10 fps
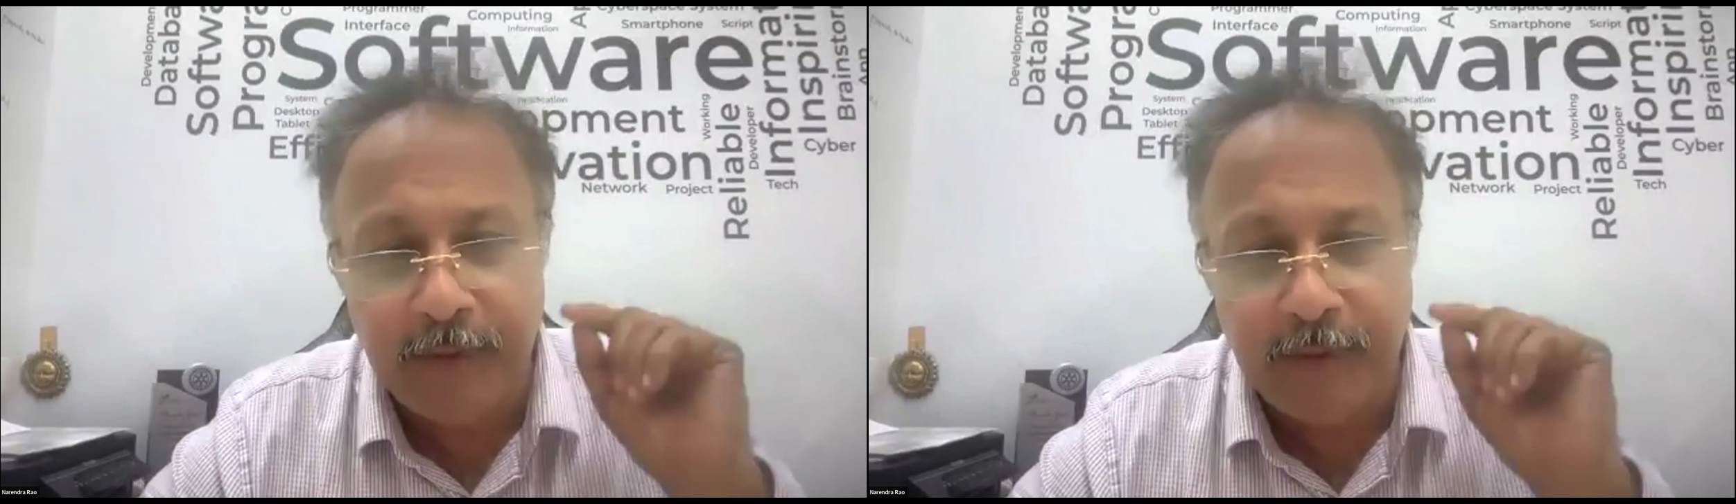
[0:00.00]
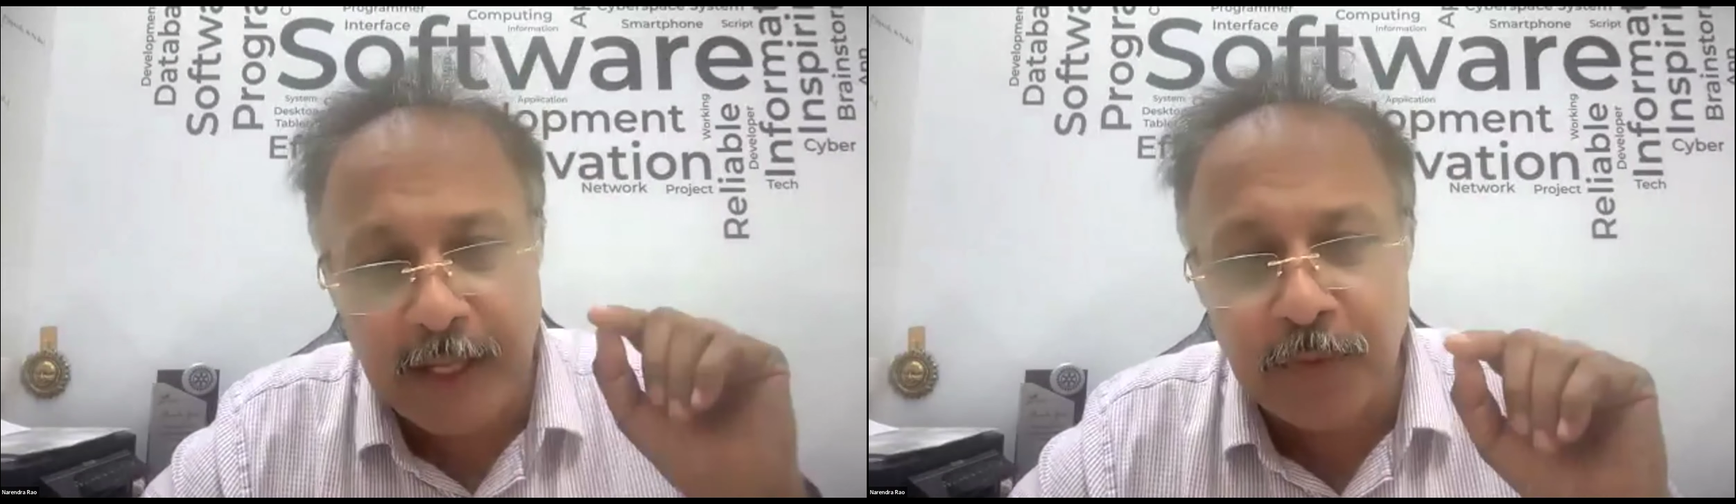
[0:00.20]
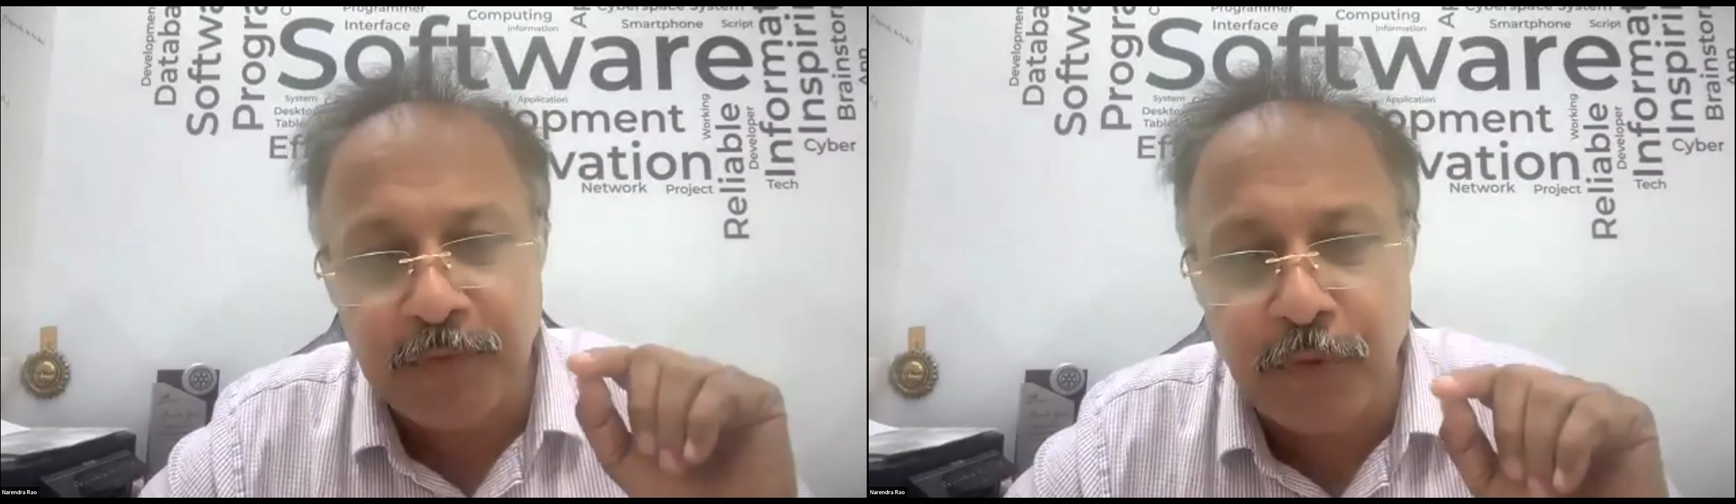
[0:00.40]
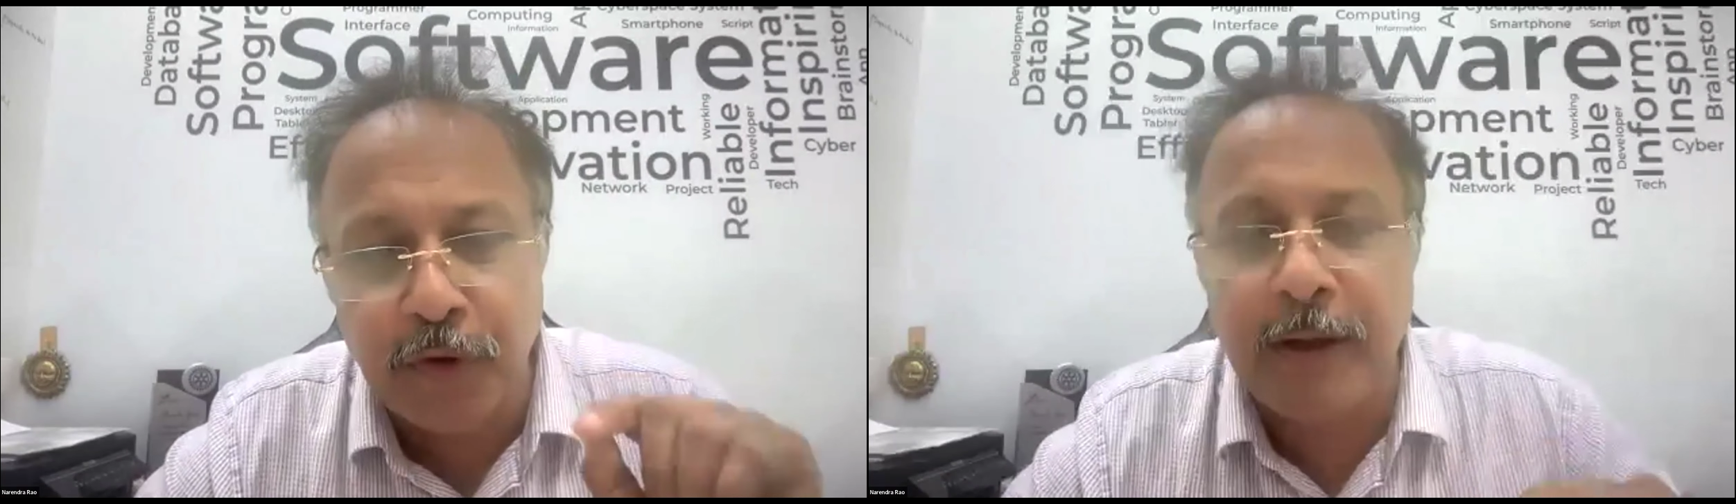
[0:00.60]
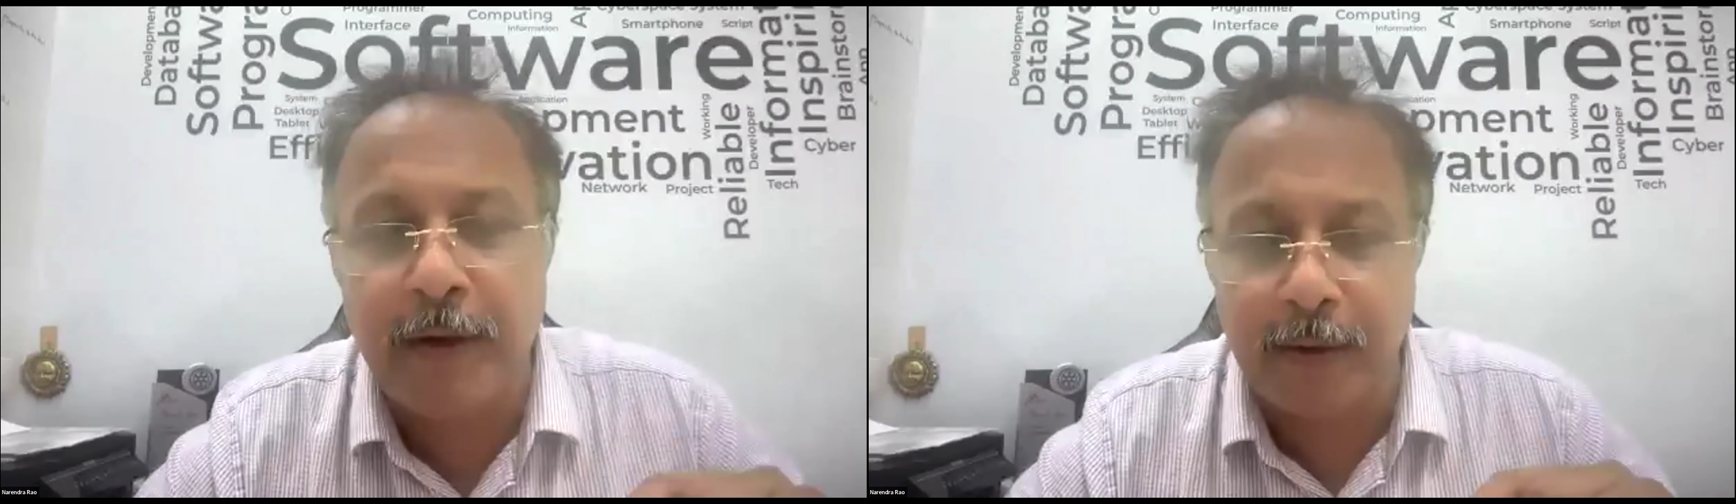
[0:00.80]
We they
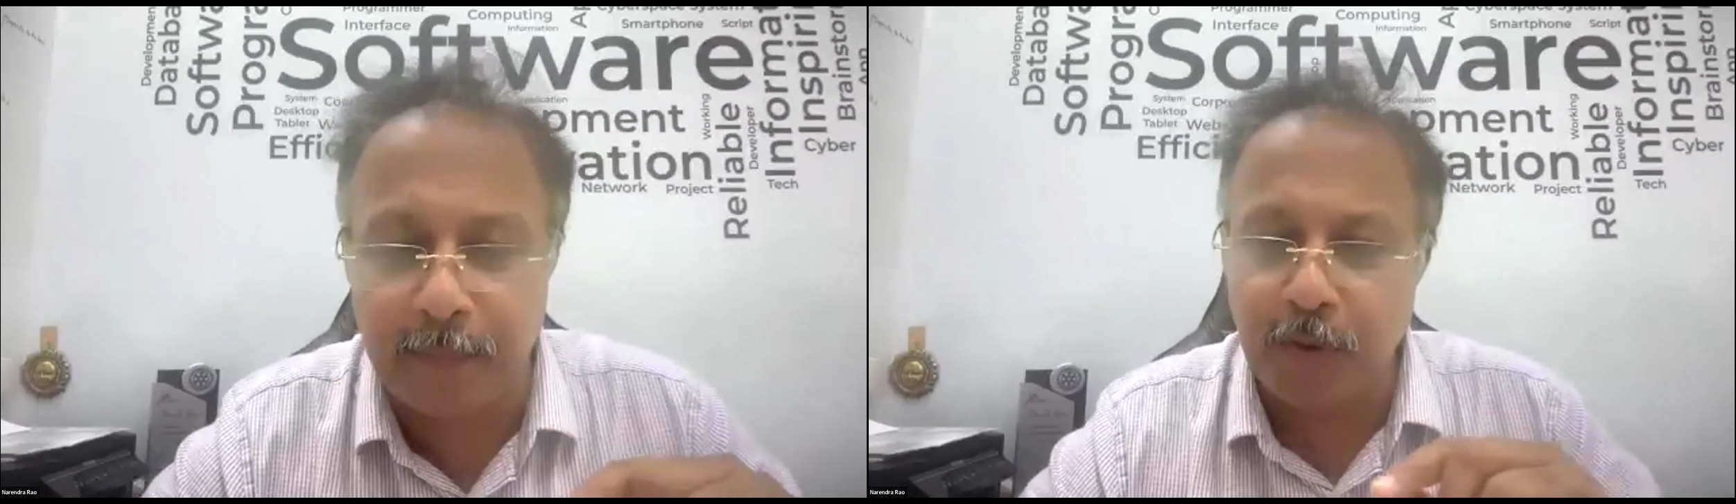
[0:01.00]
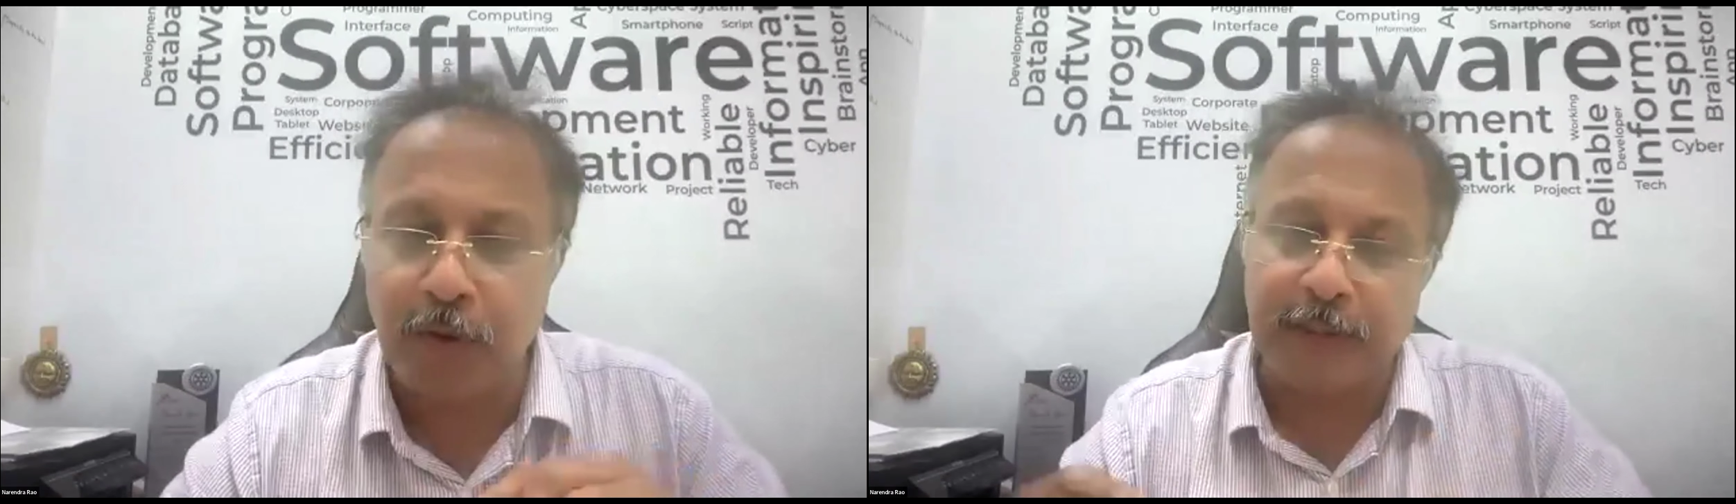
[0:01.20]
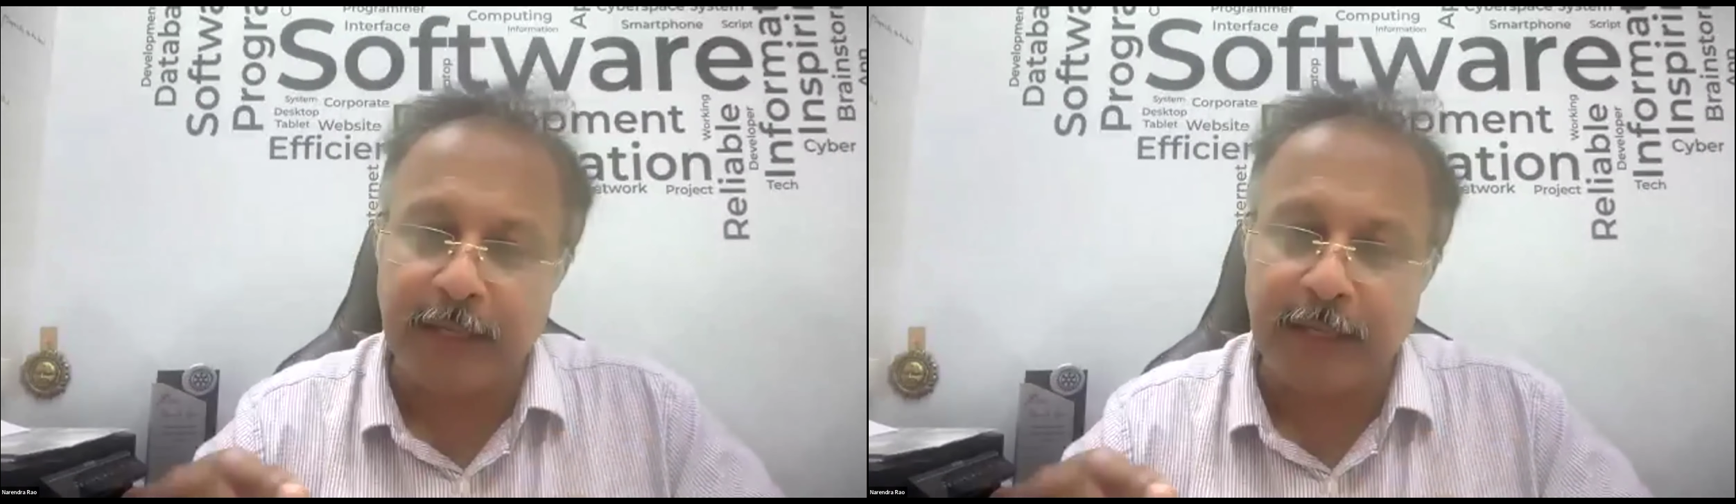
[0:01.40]
forget because